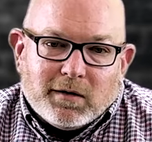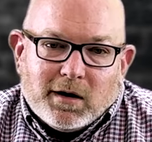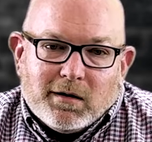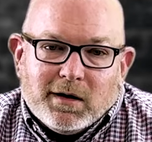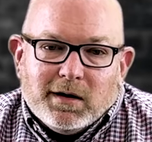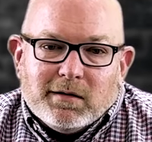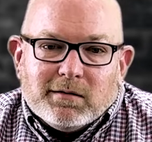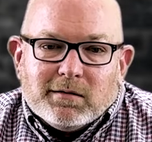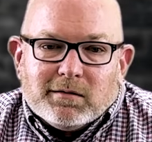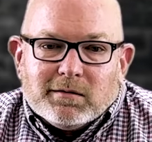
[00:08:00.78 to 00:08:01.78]
there
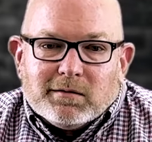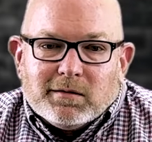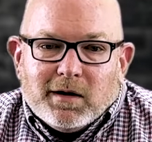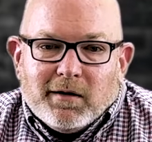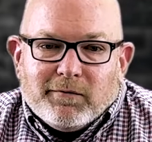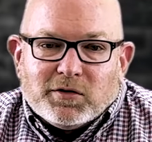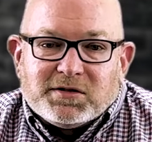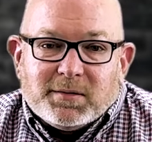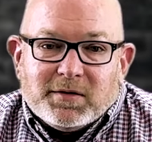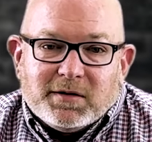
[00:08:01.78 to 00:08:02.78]
in 1
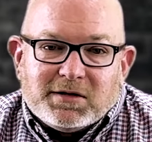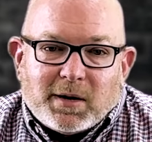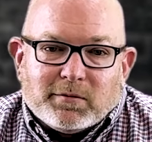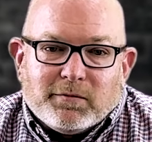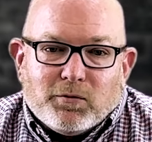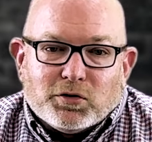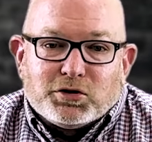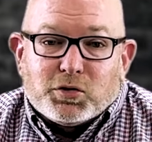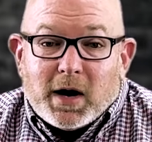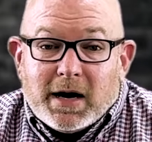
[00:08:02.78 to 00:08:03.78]
Timothy chapter 4,
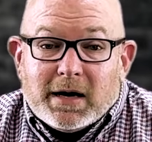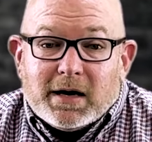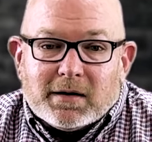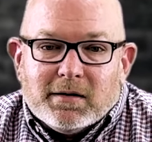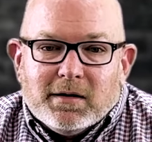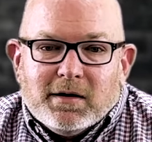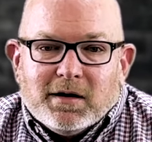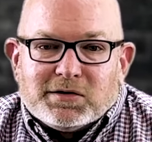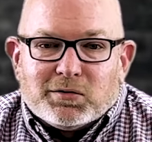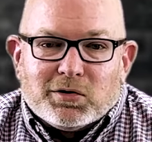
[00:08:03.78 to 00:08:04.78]
training,
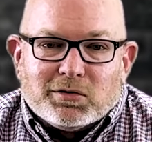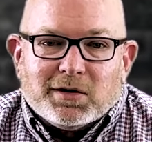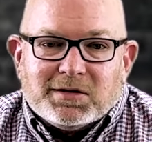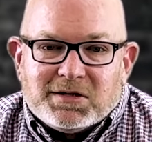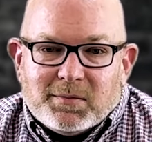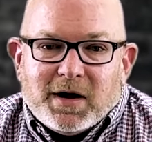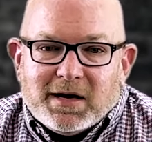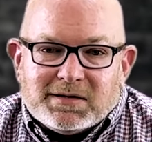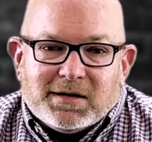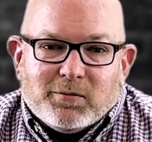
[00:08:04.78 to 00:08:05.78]
is literally
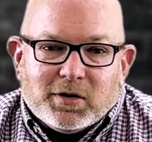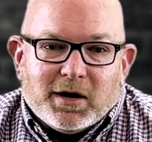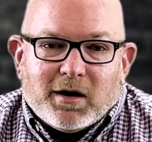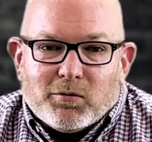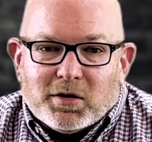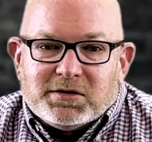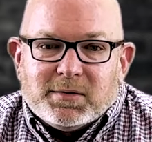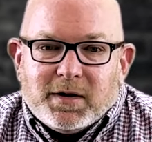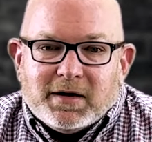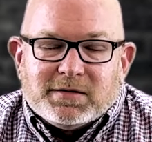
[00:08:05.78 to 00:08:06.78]
gymnasium. We get our word
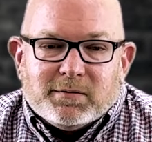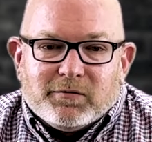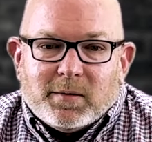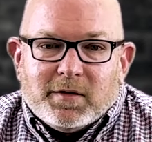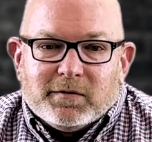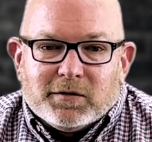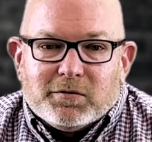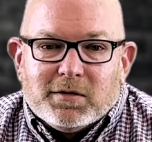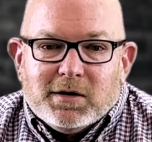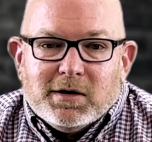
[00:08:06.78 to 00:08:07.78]
gymnasium from it.
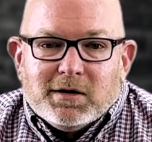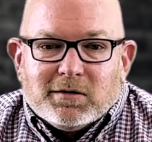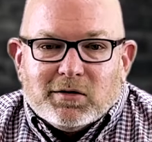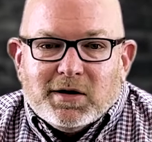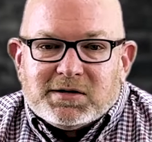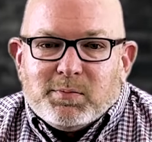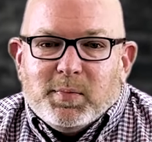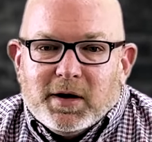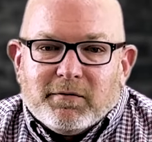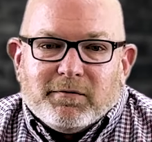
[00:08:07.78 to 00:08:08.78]
So there is
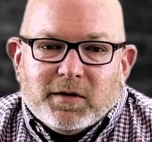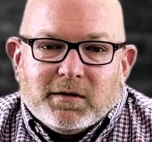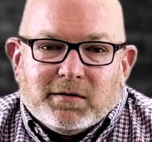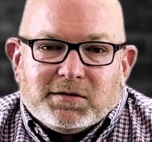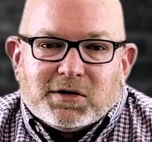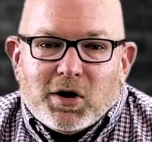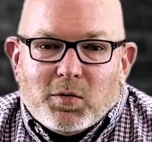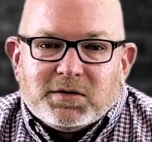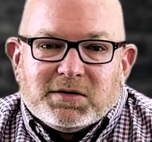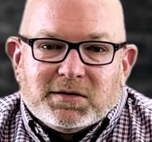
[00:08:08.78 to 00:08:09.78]
benefit to
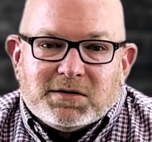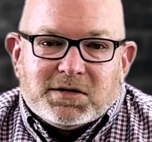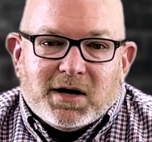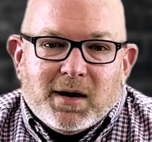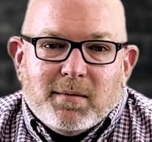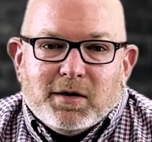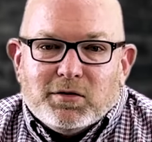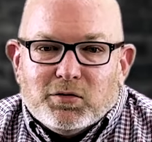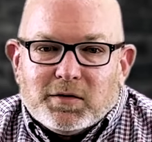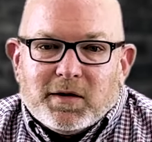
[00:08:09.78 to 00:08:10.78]
going to the gym
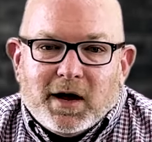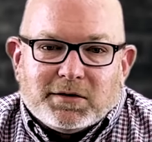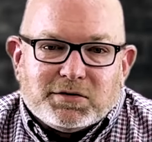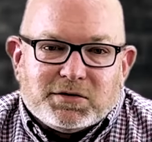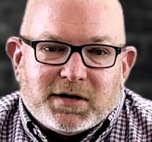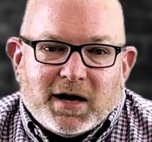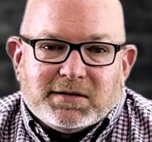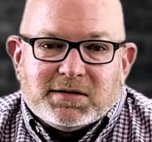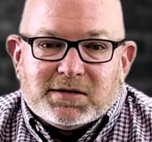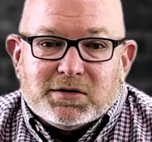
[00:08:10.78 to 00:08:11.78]
and doing the
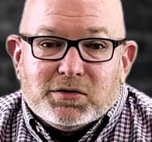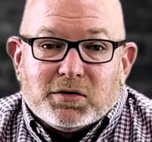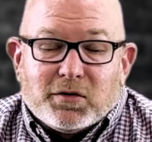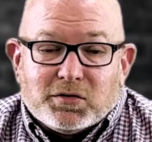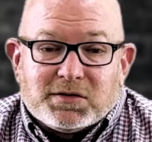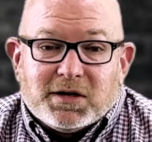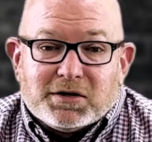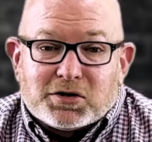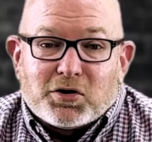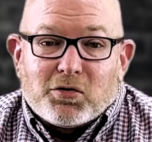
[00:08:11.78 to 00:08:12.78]
exercises and doing those
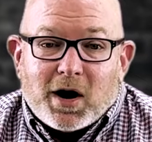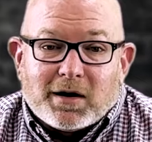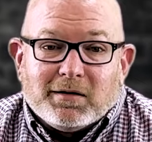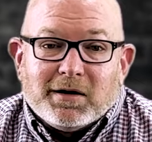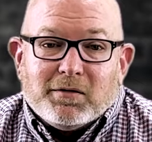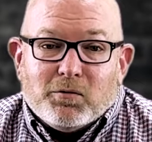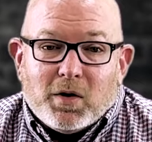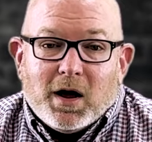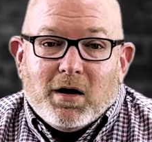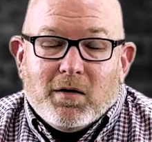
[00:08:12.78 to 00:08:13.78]
things correctly and
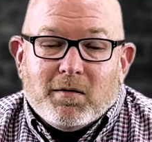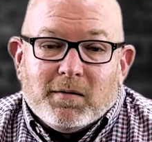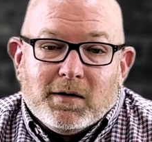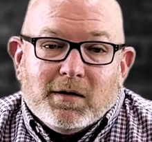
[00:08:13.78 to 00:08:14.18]
well